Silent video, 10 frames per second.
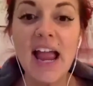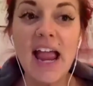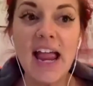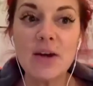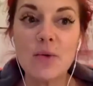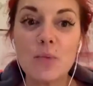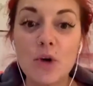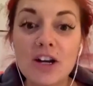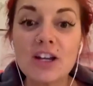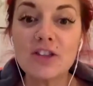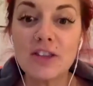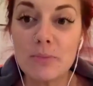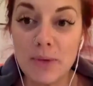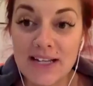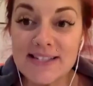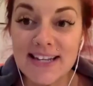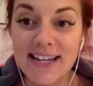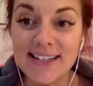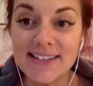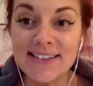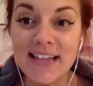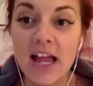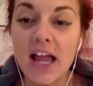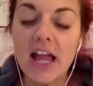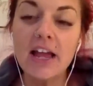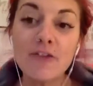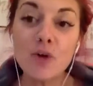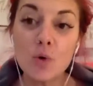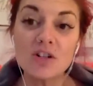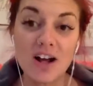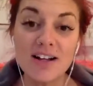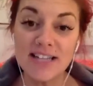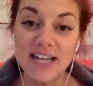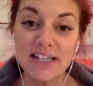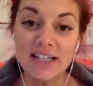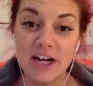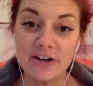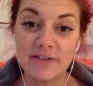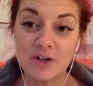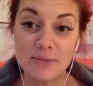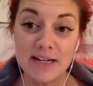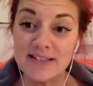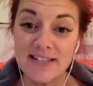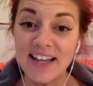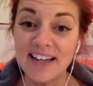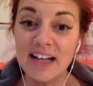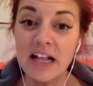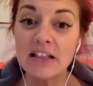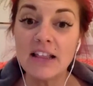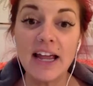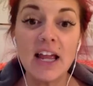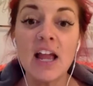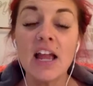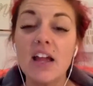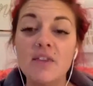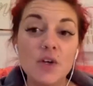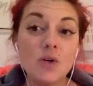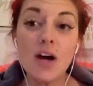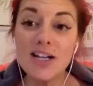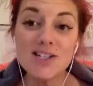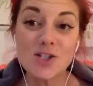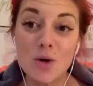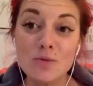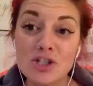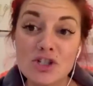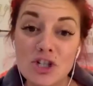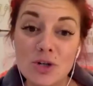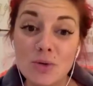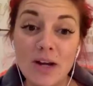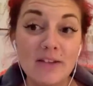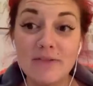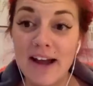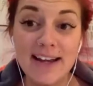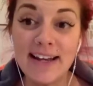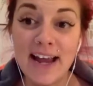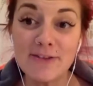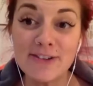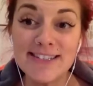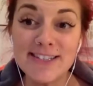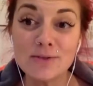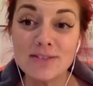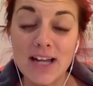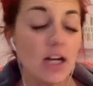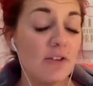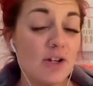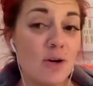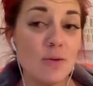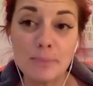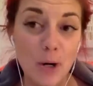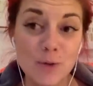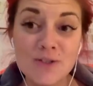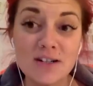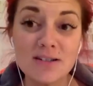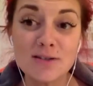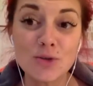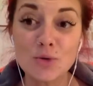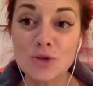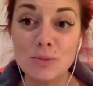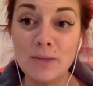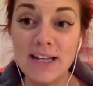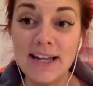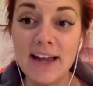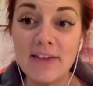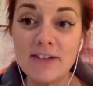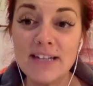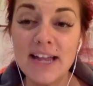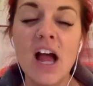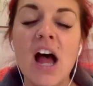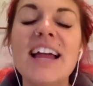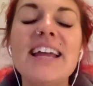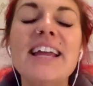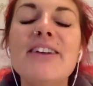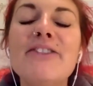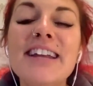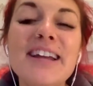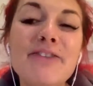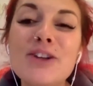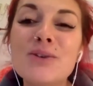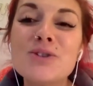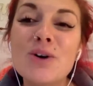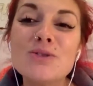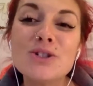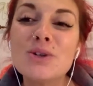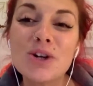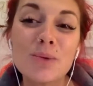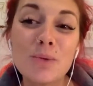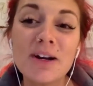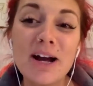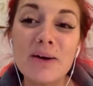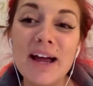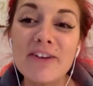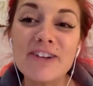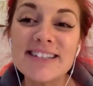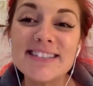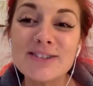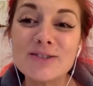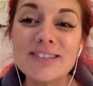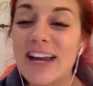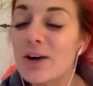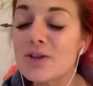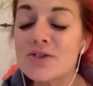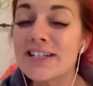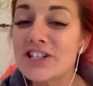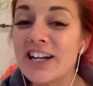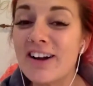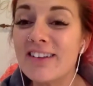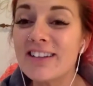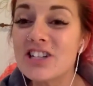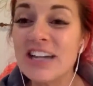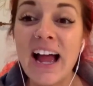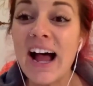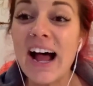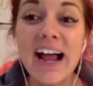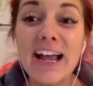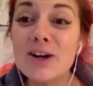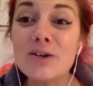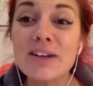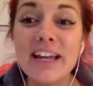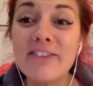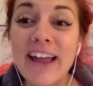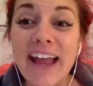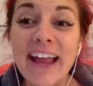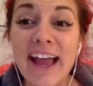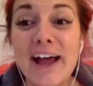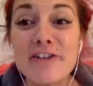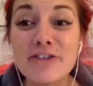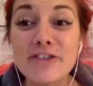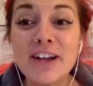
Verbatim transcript: and work the business if you're not taking care of your mindset. Like, if you guys don't do inviting every single day, if you don't post on social media every day, even if you don't do your workout every single day or drink Shakeology, I don't give a F.